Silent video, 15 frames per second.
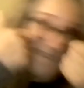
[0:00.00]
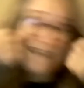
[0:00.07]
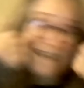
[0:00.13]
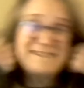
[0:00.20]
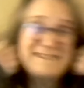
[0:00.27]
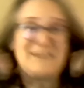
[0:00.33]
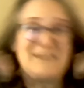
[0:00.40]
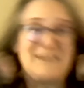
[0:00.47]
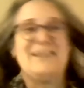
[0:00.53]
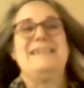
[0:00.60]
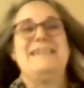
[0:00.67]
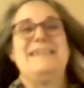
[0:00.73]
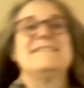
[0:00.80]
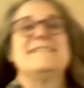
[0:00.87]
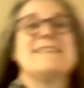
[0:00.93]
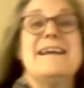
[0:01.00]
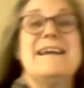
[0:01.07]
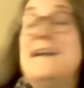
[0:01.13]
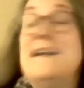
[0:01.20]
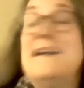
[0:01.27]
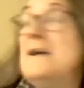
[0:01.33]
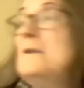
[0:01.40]
that's all I can
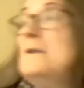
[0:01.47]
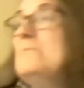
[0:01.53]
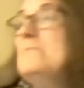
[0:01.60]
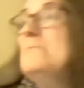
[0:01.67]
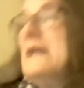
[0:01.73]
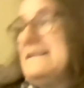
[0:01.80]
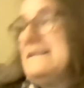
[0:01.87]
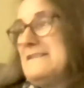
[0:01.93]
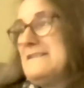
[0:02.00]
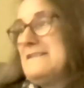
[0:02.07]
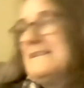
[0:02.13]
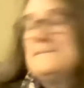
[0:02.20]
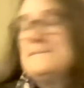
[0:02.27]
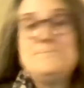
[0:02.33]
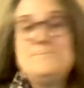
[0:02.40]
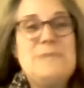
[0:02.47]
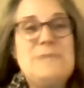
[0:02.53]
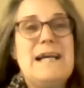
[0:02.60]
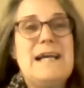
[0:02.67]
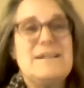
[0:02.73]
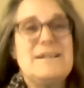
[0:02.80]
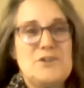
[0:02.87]
say. But uh,
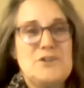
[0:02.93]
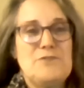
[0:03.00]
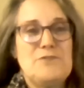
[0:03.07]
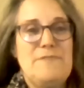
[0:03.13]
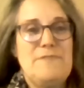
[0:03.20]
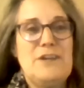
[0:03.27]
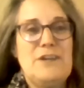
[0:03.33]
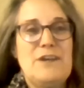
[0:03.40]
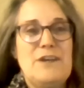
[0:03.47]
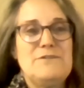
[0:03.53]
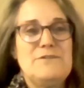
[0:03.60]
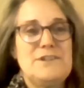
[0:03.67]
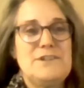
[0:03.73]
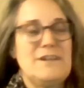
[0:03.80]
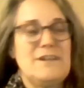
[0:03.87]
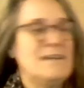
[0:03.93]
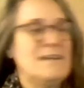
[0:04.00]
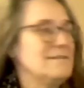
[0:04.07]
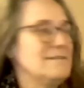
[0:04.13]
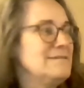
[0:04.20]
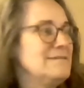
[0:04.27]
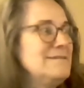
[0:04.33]
yeah, I sure figured out uh,
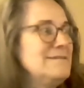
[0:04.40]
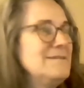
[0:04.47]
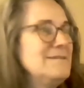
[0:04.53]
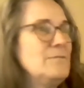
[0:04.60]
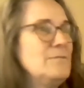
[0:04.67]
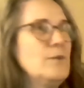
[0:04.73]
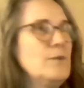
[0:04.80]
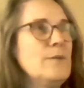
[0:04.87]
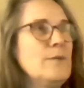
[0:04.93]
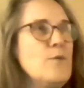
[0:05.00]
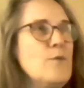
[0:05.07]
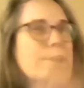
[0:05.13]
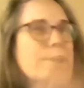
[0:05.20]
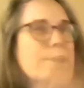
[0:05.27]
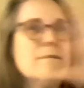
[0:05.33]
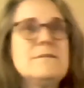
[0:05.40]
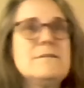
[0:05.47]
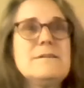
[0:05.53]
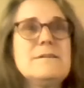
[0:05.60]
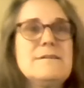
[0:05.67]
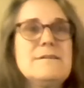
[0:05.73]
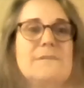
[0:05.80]
what a weird,
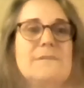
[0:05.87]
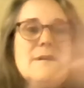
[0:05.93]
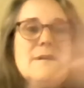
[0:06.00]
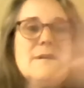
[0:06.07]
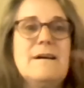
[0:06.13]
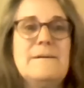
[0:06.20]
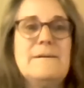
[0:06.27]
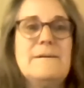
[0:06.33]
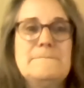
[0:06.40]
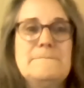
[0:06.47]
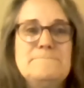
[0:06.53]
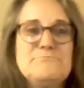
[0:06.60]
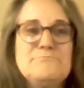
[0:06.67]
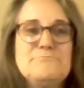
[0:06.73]
um,